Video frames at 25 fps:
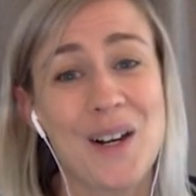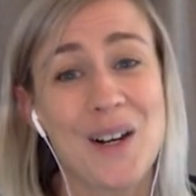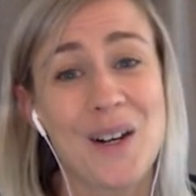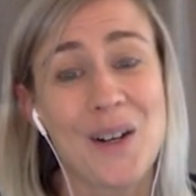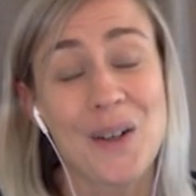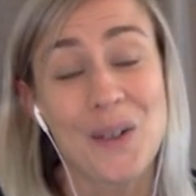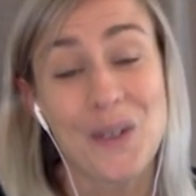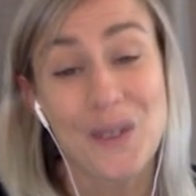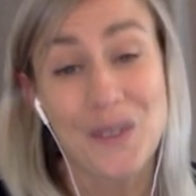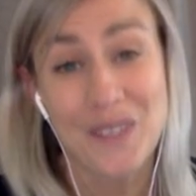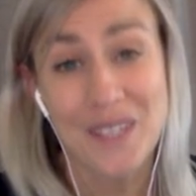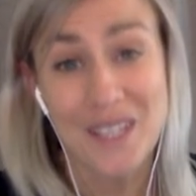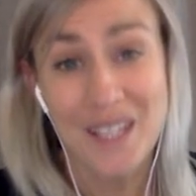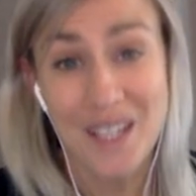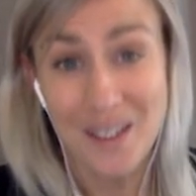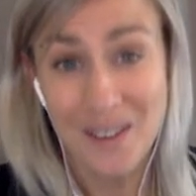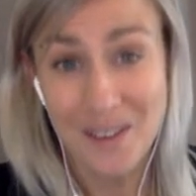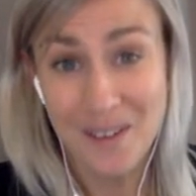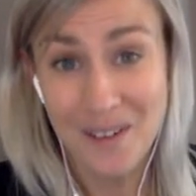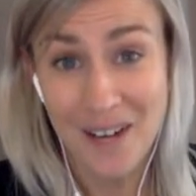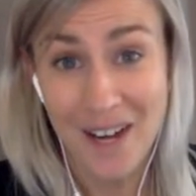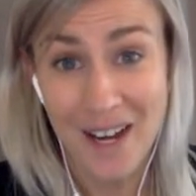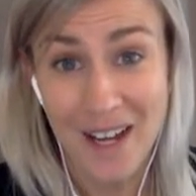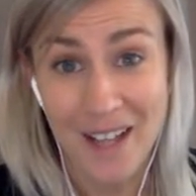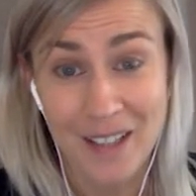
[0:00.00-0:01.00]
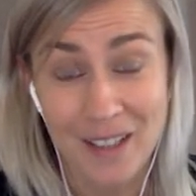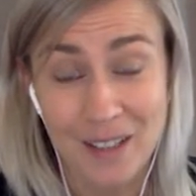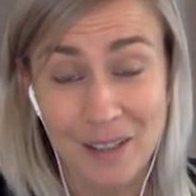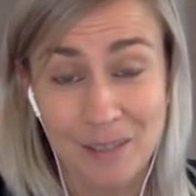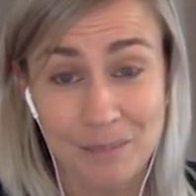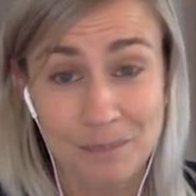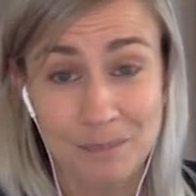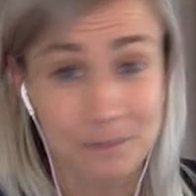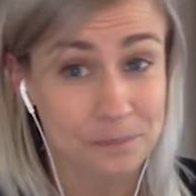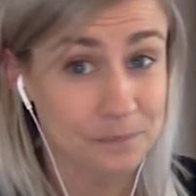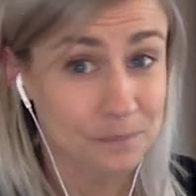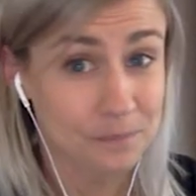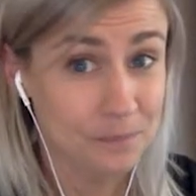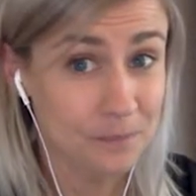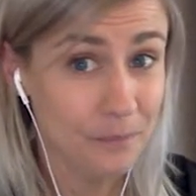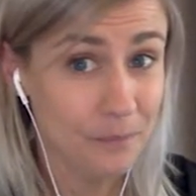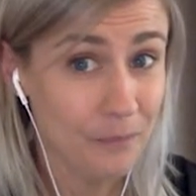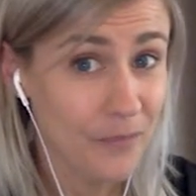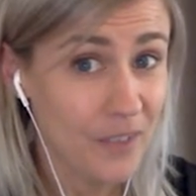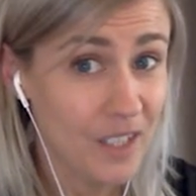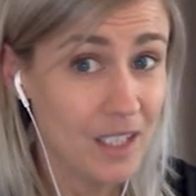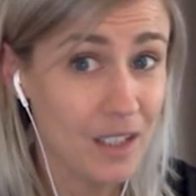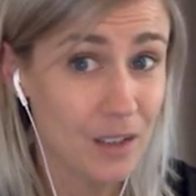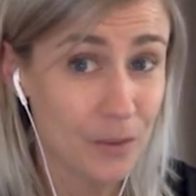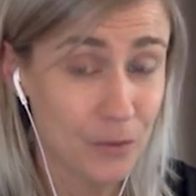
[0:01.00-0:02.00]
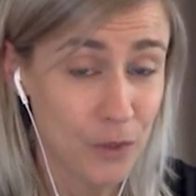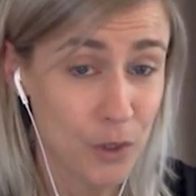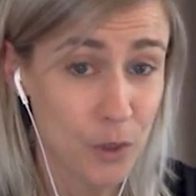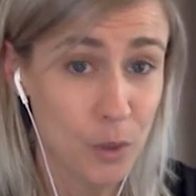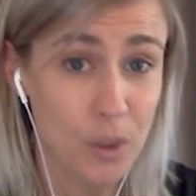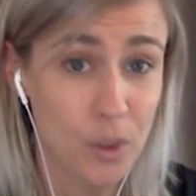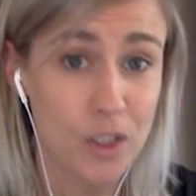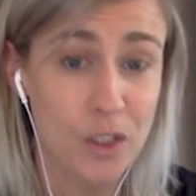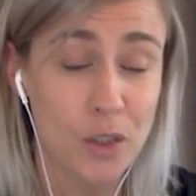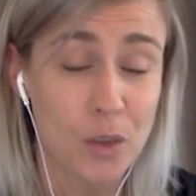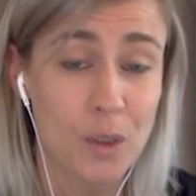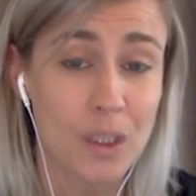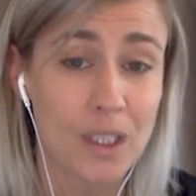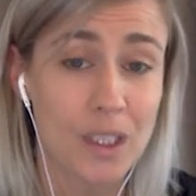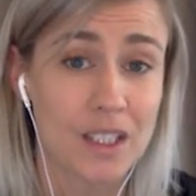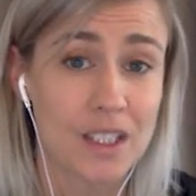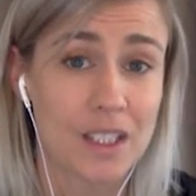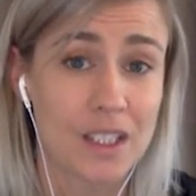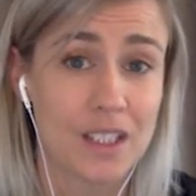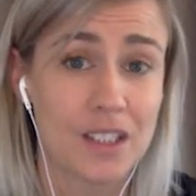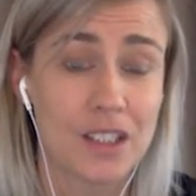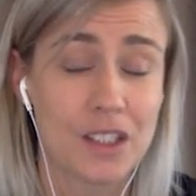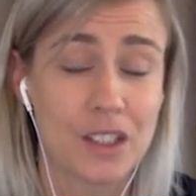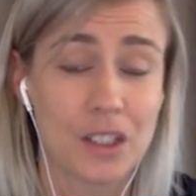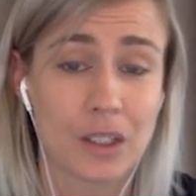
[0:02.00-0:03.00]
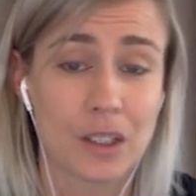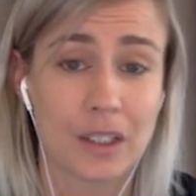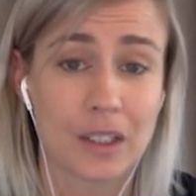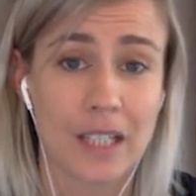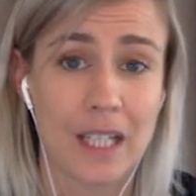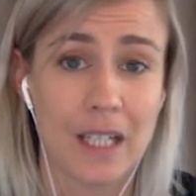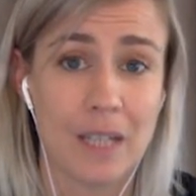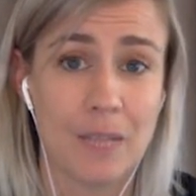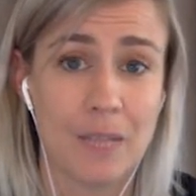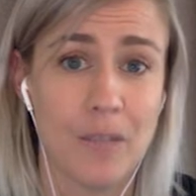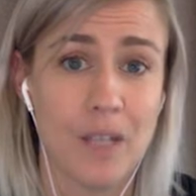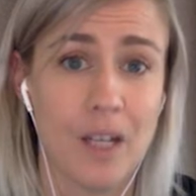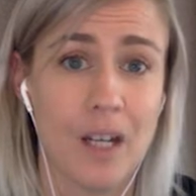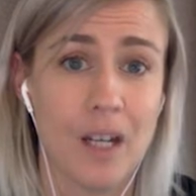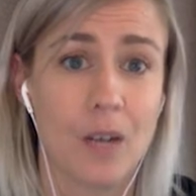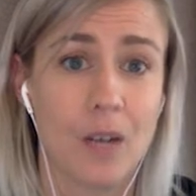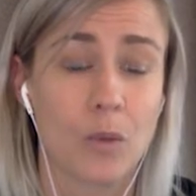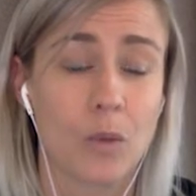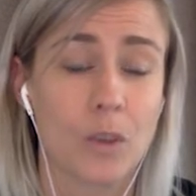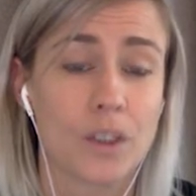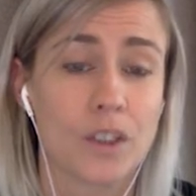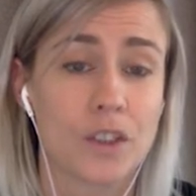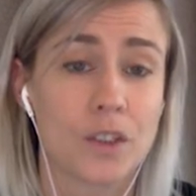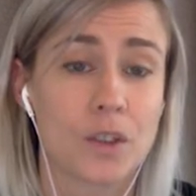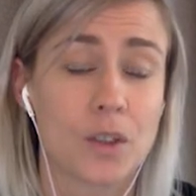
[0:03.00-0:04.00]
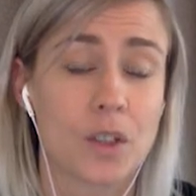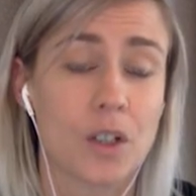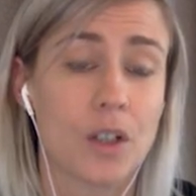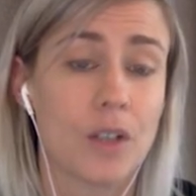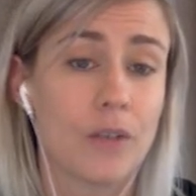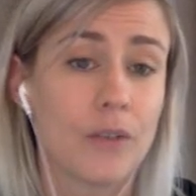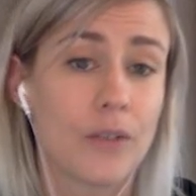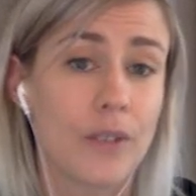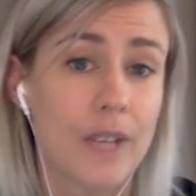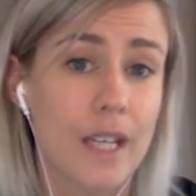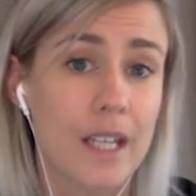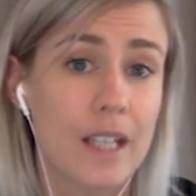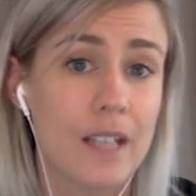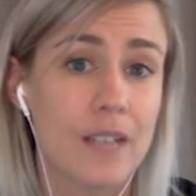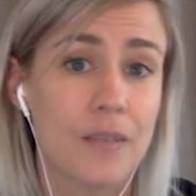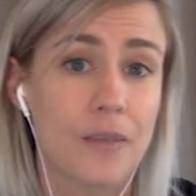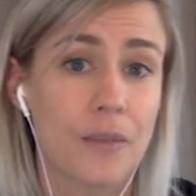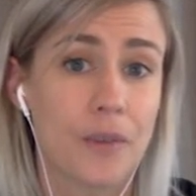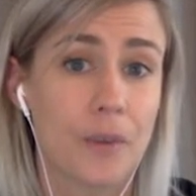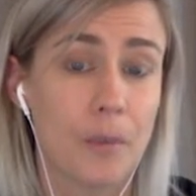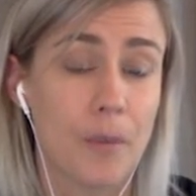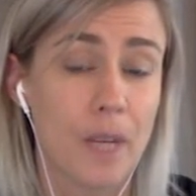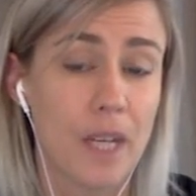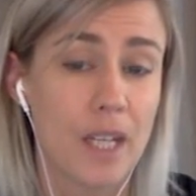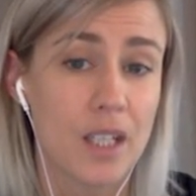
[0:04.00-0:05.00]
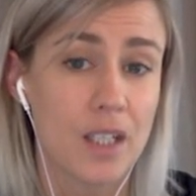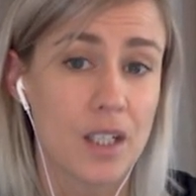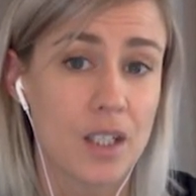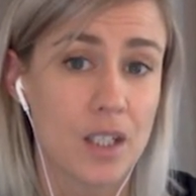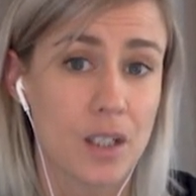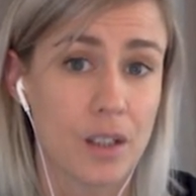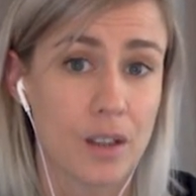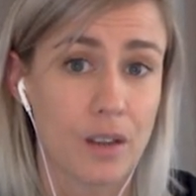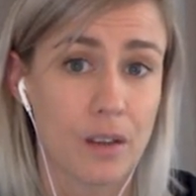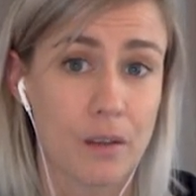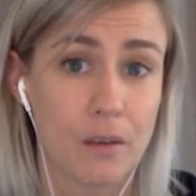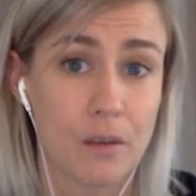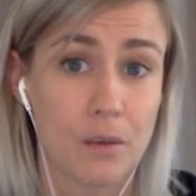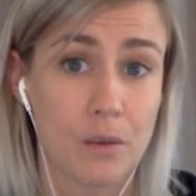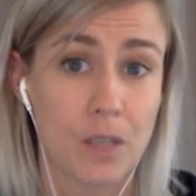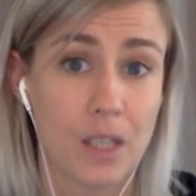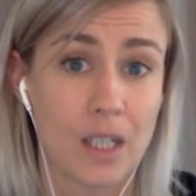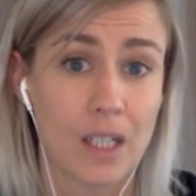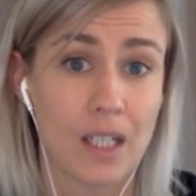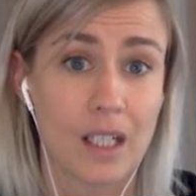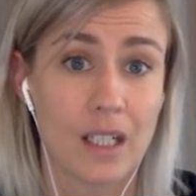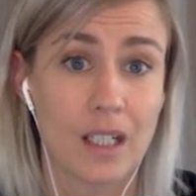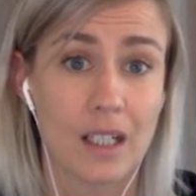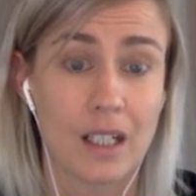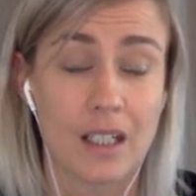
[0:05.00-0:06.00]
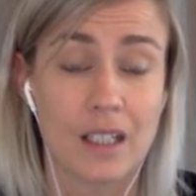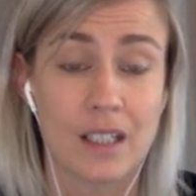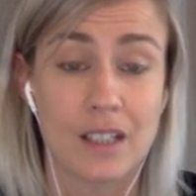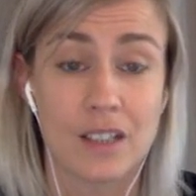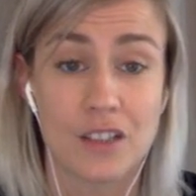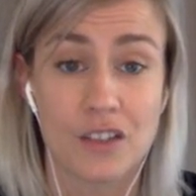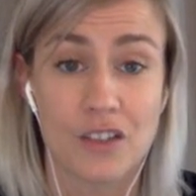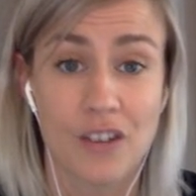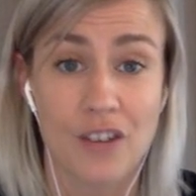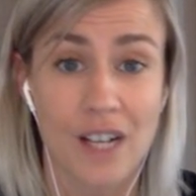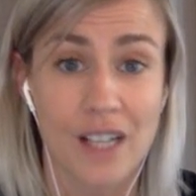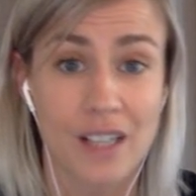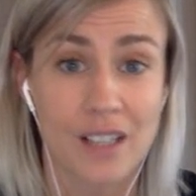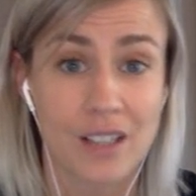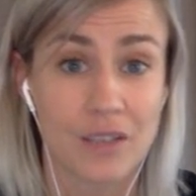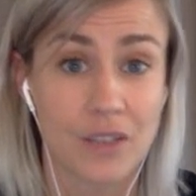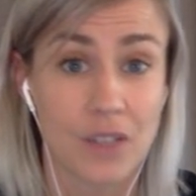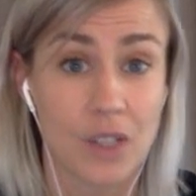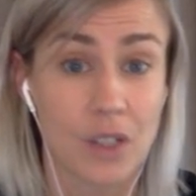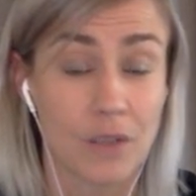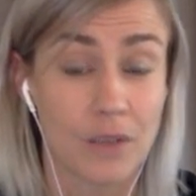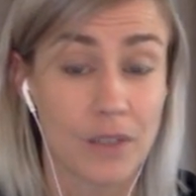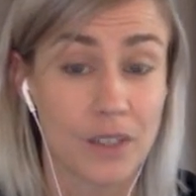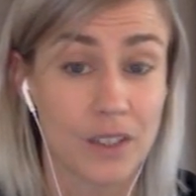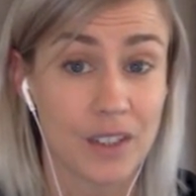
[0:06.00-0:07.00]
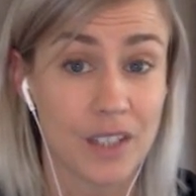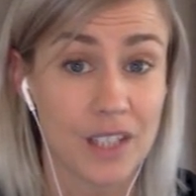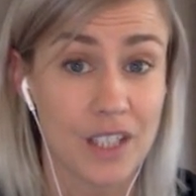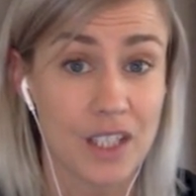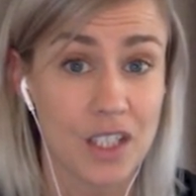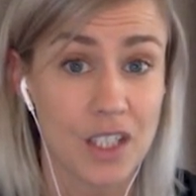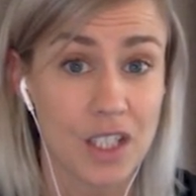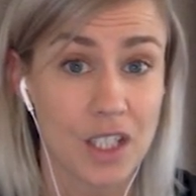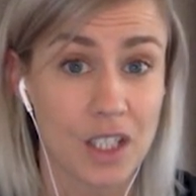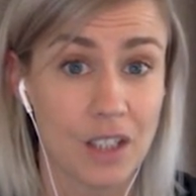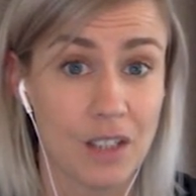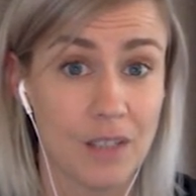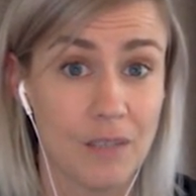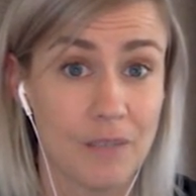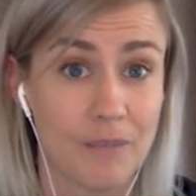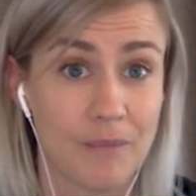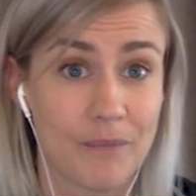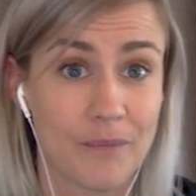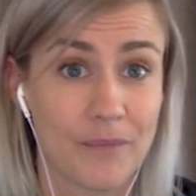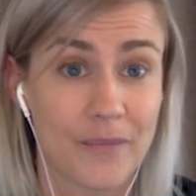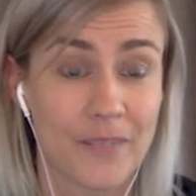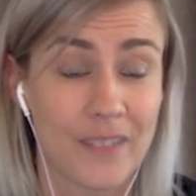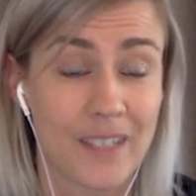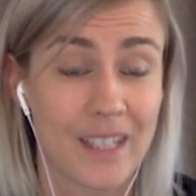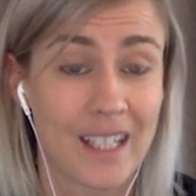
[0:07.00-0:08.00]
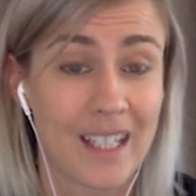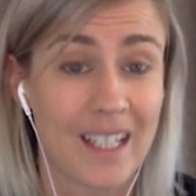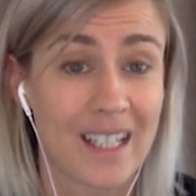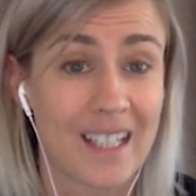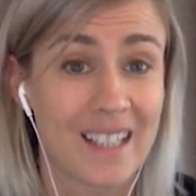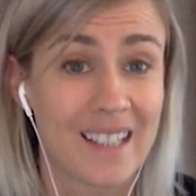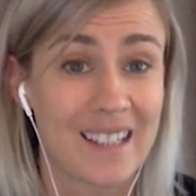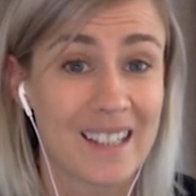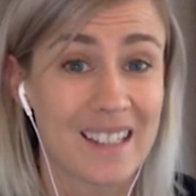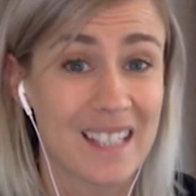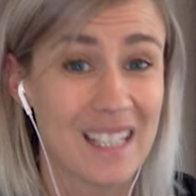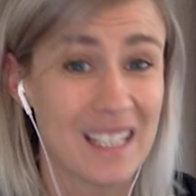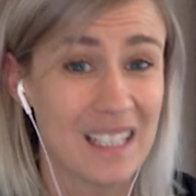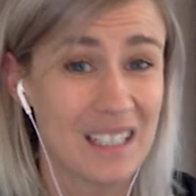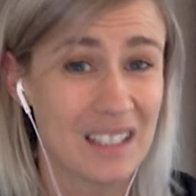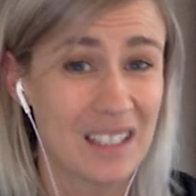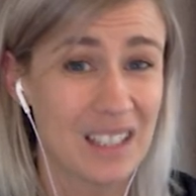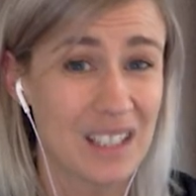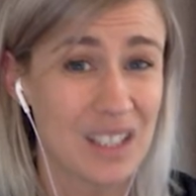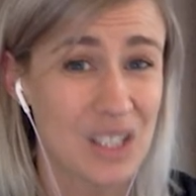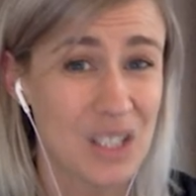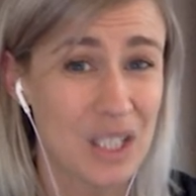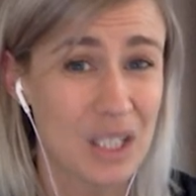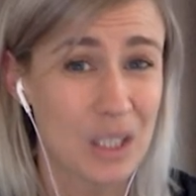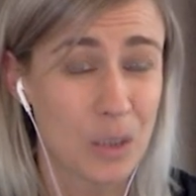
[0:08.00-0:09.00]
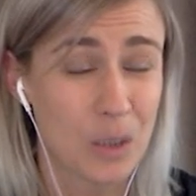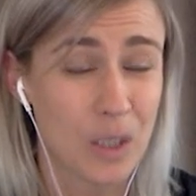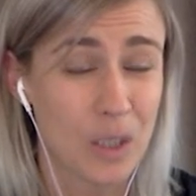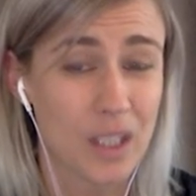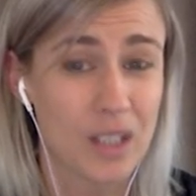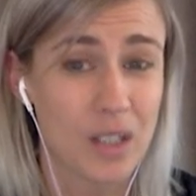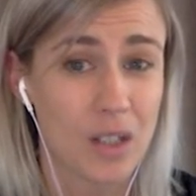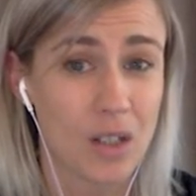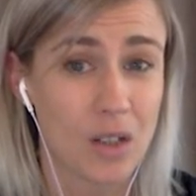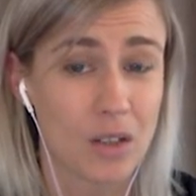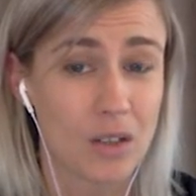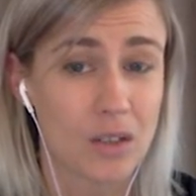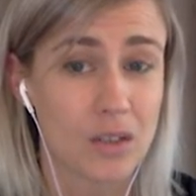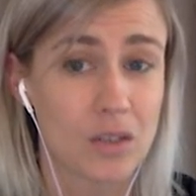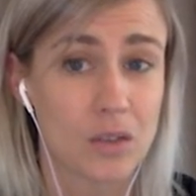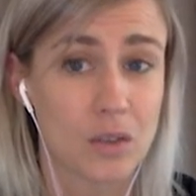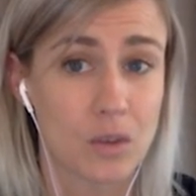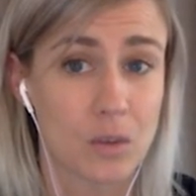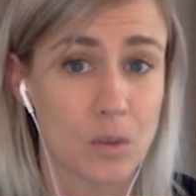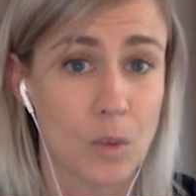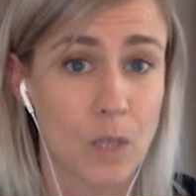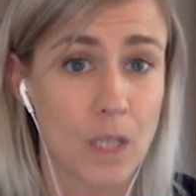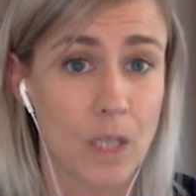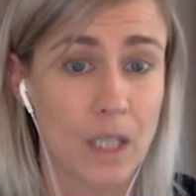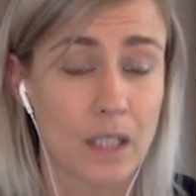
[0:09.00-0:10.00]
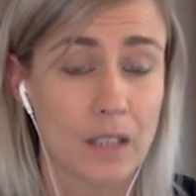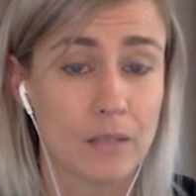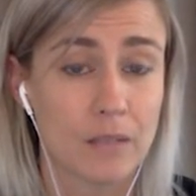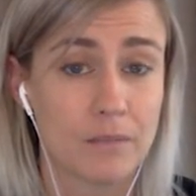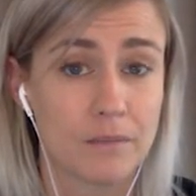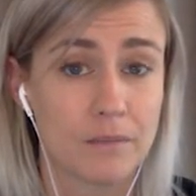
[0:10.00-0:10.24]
On the other hand, if you're doing a digital game and want to convey information through an interactive conversation, that is actually quite hard to do well.